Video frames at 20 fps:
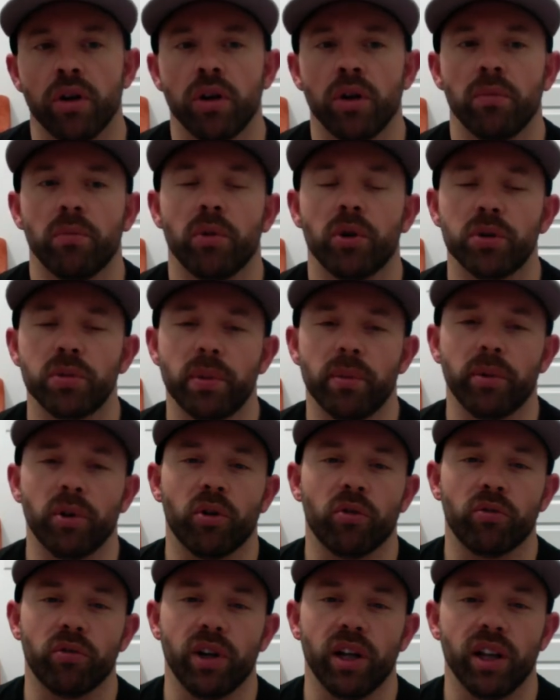Most people
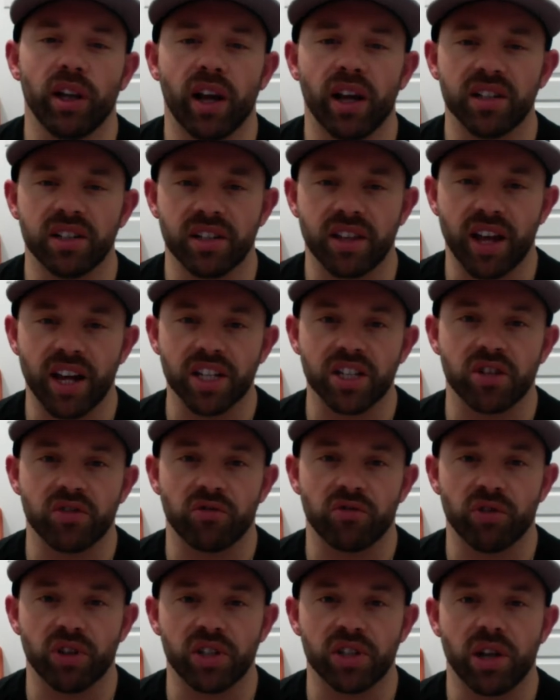don't realize that that's the
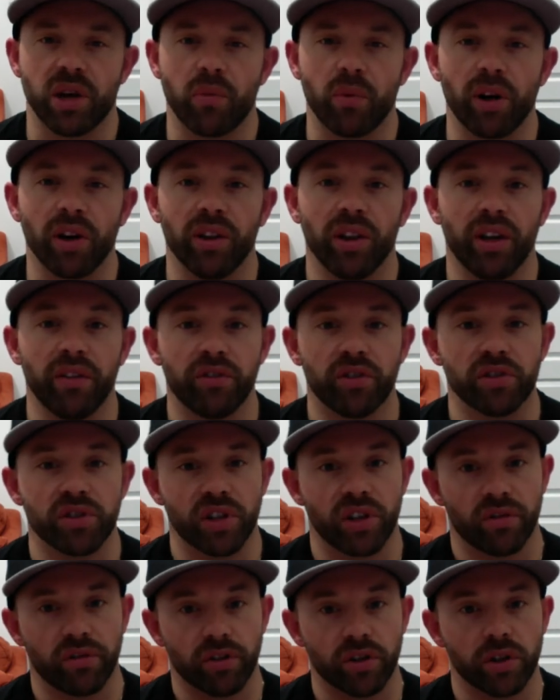reason they wear lifters in
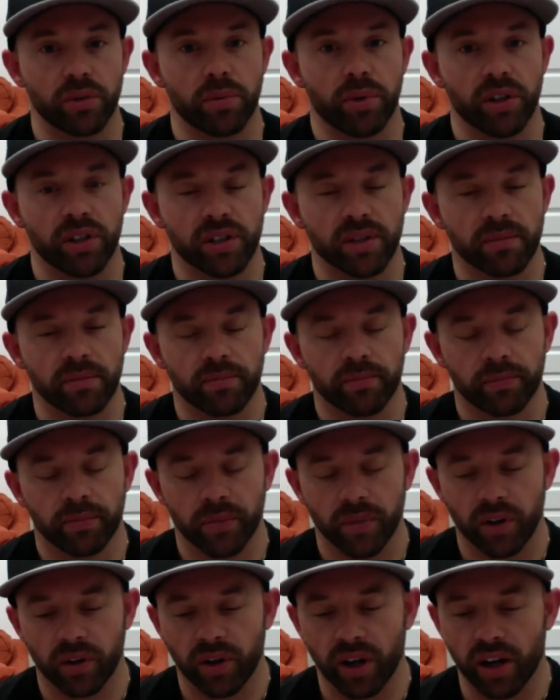the first place.
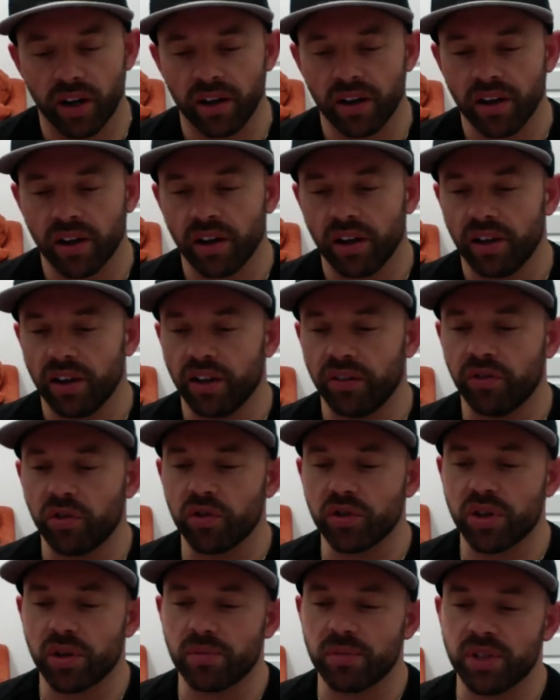Okay,
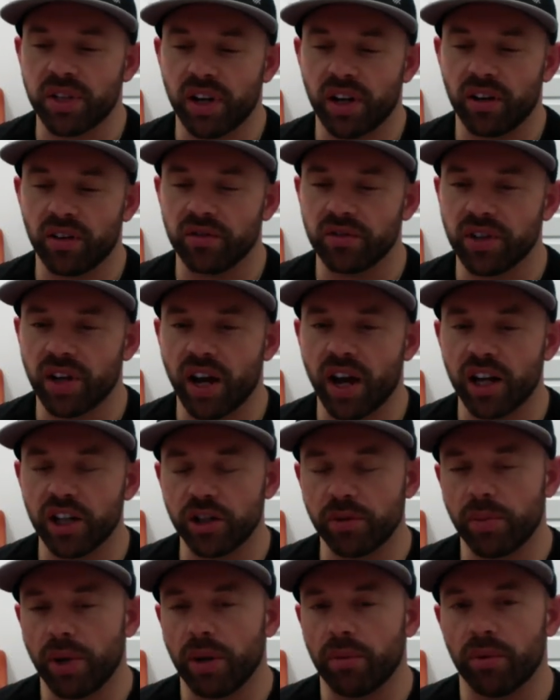lifters themselves, I
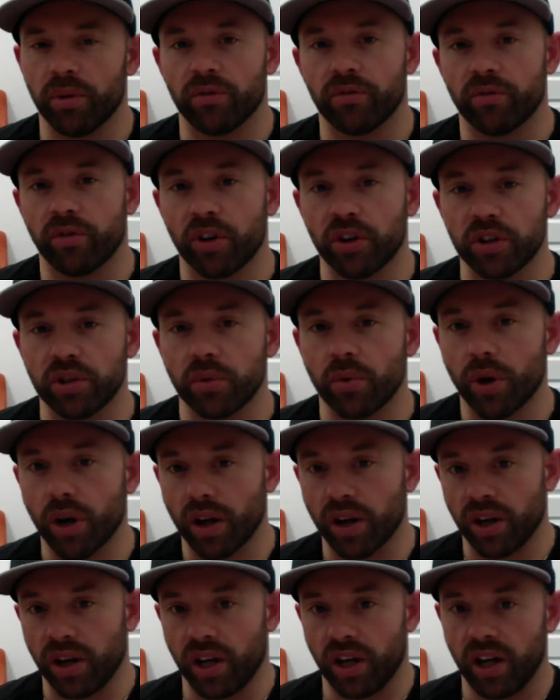should be able to front
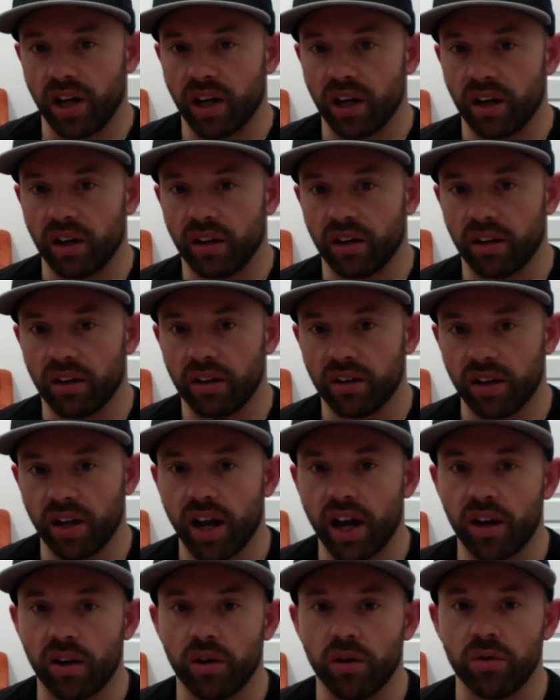squat in
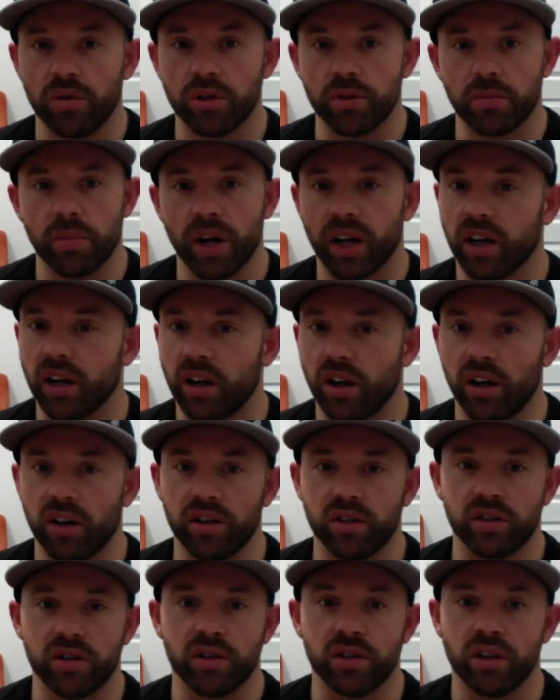nanos,
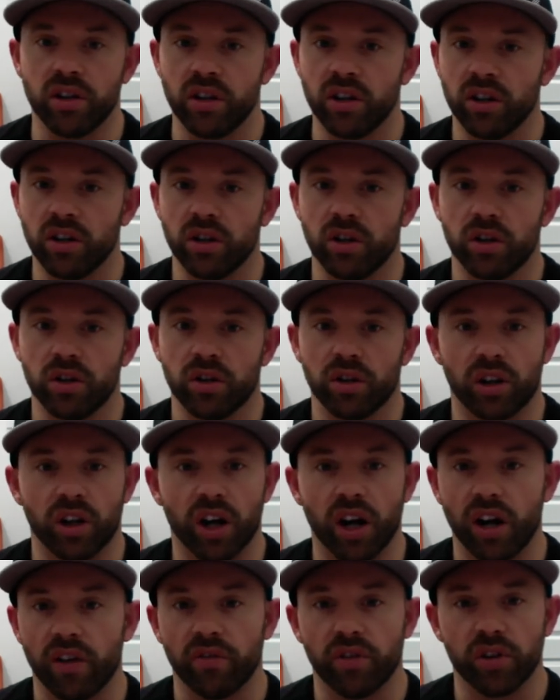metcons,
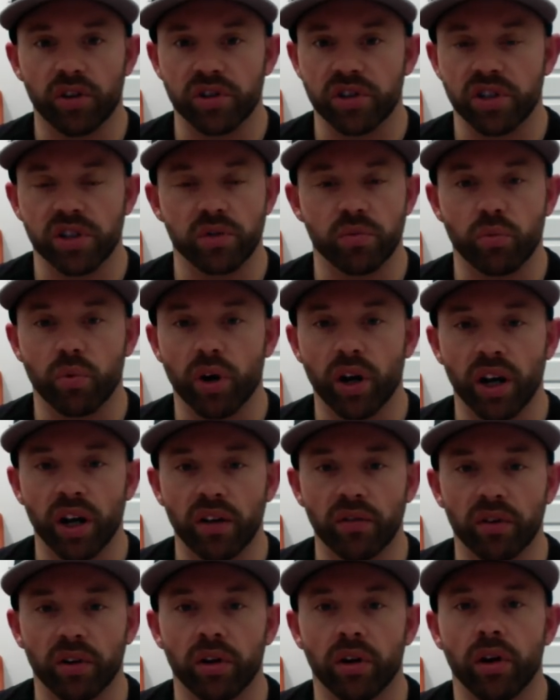converses,
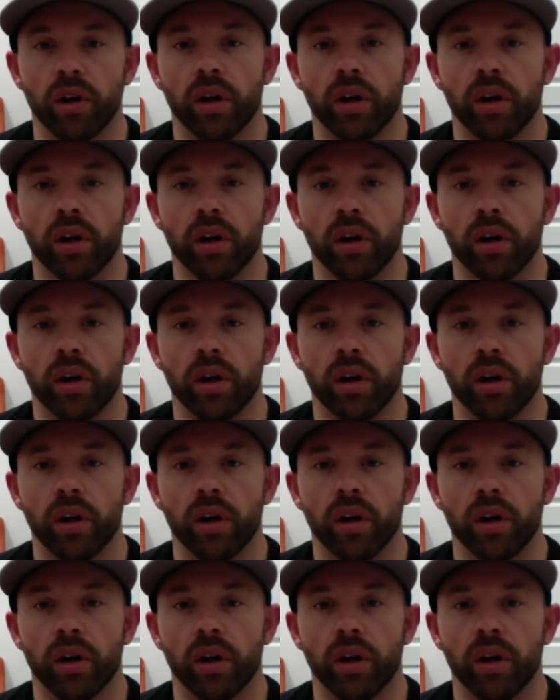whatever.